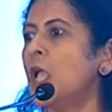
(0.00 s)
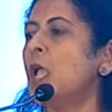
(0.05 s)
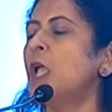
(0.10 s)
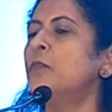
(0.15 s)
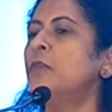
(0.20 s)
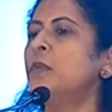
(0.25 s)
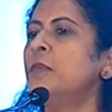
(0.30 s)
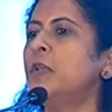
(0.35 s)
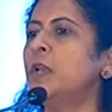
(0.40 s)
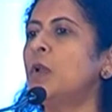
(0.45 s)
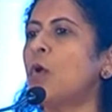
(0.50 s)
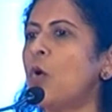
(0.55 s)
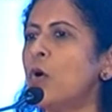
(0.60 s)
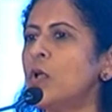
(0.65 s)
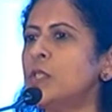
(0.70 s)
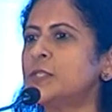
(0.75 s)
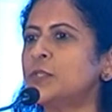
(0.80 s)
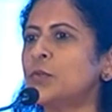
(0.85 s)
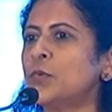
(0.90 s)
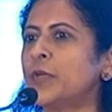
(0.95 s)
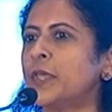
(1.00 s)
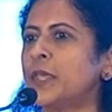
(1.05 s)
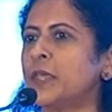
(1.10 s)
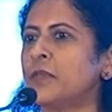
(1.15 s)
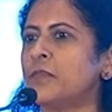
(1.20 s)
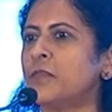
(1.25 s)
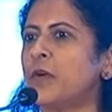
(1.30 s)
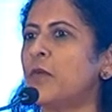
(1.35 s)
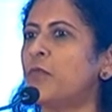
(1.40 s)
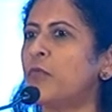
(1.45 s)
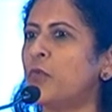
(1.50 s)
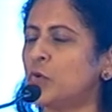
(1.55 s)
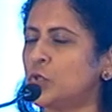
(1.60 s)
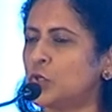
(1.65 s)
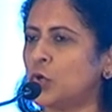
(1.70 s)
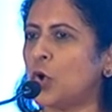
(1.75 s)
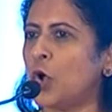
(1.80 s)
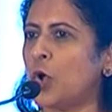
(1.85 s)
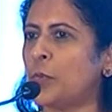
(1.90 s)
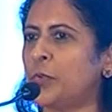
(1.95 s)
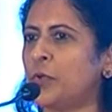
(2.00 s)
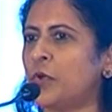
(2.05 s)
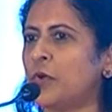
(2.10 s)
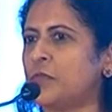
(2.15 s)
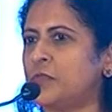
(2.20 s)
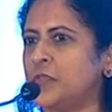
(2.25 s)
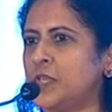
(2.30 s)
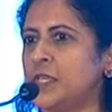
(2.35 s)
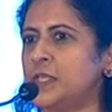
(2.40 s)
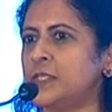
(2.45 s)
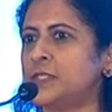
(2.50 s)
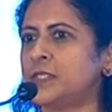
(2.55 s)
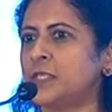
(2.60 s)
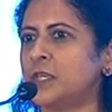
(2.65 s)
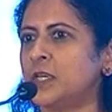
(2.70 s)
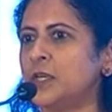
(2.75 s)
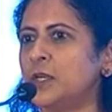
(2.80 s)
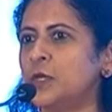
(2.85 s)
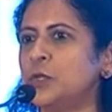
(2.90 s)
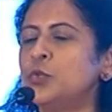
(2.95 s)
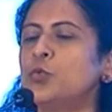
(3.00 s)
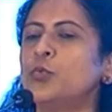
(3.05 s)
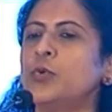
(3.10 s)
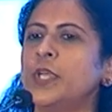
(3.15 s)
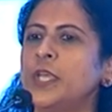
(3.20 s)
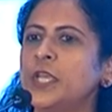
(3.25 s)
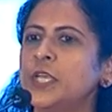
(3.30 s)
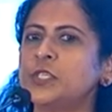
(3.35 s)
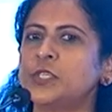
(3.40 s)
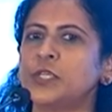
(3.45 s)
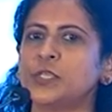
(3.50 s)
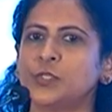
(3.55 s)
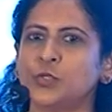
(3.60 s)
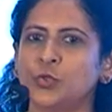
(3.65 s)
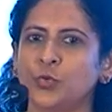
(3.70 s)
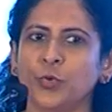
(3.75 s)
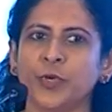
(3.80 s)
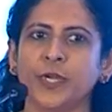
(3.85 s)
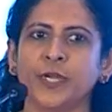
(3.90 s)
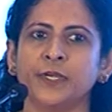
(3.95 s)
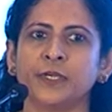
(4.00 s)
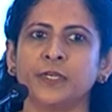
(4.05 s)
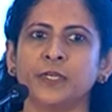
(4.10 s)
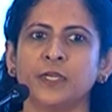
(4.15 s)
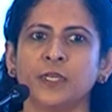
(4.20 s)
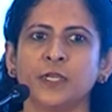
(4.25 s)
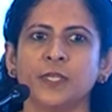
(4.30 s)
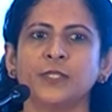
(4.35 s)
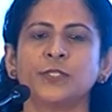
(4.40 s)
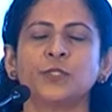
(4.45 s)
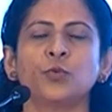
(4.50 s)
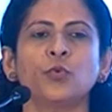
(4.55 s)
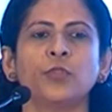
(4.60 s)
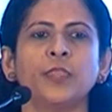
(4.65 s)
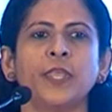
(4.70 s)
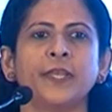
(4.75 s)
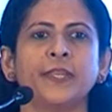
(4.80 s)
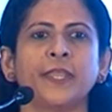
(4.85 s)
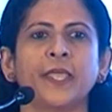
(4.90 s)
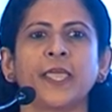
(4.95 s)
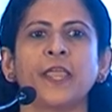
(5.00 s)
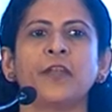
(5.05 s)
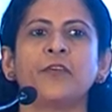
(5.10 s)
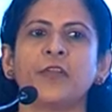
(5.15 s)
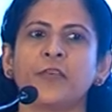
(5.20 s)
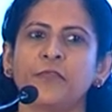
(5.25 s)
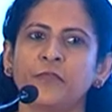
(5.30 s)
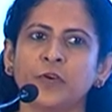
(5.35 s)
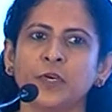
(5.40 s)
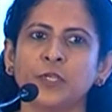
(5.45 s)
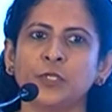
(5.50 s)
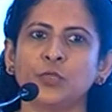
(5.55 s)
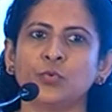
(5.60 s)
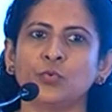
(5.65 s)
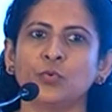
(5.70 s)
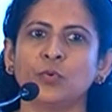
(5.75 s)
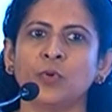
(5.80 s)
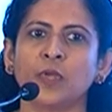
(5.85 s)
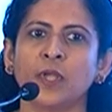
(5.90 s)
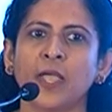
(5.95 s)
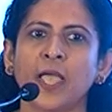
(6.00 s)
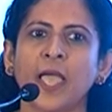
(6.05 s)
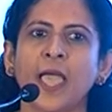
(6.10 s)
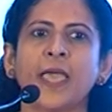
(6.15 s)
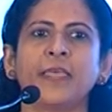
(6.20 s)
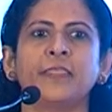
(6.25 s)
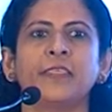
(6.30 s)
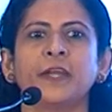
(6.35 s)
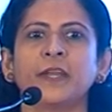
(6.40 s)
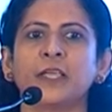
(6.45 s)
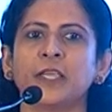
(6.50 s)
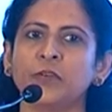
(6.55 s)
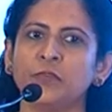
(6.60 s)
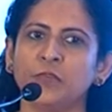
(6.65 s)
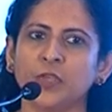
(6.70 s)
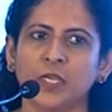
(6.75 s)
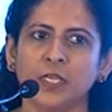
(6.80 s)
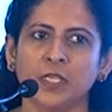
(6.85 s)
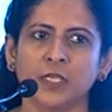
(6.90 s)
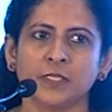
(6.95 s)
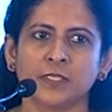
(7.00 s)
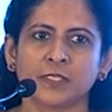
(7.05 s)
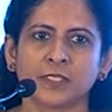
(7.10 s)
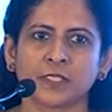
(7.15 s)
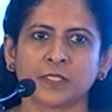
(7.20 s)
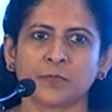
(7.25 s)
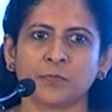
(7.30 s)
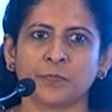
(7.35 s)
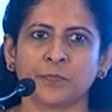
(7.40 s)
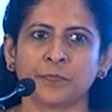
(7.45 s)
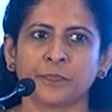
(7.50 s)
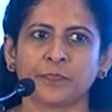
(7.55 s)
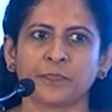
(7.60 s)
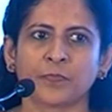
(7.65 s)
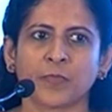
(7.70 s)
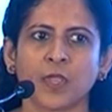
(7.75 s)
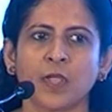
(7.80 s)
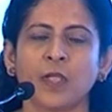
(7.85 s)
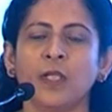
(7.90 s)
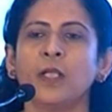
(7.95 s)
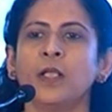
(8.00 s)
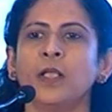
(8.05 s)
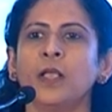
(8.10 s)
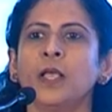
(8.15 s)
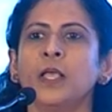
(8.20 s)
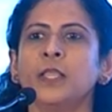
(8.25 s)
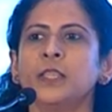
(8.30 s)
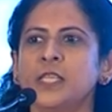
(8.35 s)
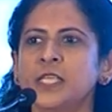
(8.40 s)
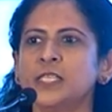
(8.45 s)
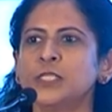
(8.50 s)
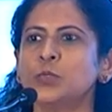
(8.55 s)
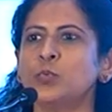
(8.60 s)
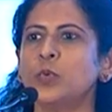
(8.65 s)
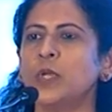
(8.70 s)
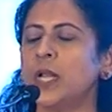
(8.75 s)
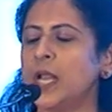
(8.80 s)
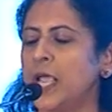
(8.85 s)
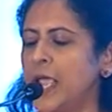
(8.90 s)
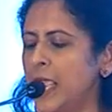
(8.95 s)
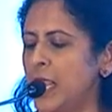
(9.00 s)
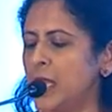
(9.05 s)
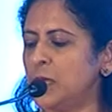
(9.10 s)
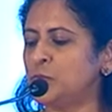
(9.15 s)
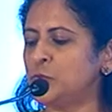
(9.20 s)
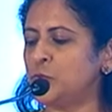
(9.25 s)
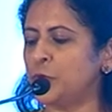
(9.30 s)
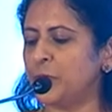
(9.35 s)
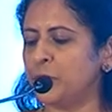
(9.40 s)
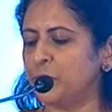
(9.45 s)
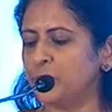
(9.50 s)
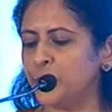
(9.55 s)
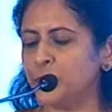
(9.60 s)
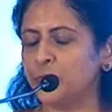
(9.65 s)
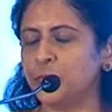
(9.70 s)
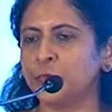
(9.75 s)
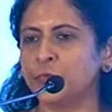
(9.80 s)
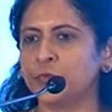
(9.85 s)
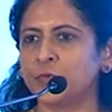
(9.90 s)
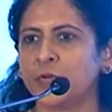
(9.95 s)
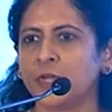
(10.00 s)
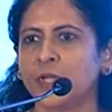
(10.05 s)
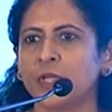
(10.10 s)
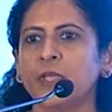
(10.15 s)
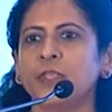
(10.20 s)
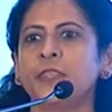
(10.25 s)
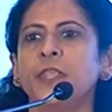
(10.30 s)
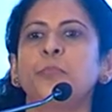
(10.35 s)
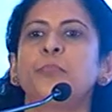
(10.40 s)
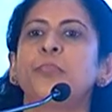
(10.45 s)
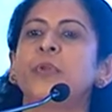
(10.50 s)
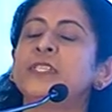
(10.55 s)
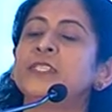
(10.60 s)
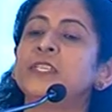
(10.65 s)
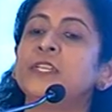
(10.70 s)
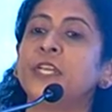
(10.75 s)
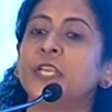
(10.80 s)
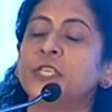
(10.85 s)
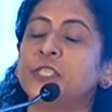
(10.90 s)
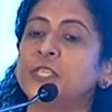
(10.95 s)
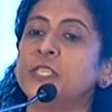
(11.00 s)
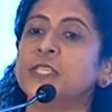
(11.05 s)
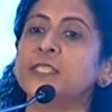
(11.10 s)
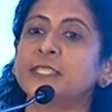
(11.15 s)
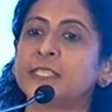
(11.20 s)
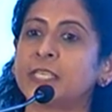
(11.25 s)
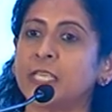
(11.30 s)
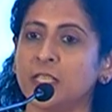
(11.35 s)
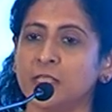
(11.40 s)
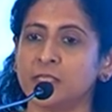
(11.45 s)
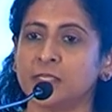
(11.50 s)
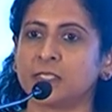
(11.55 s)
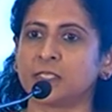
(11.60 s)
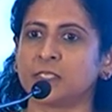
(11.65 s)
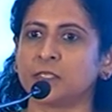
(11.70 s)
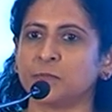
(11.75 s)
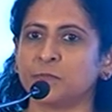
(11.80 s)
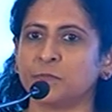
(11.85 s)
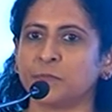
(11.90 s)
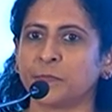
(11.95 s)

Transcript: We will also give a photocopy of these to each student so that they can refer to at their convenience. This will help to improve their presentation skills.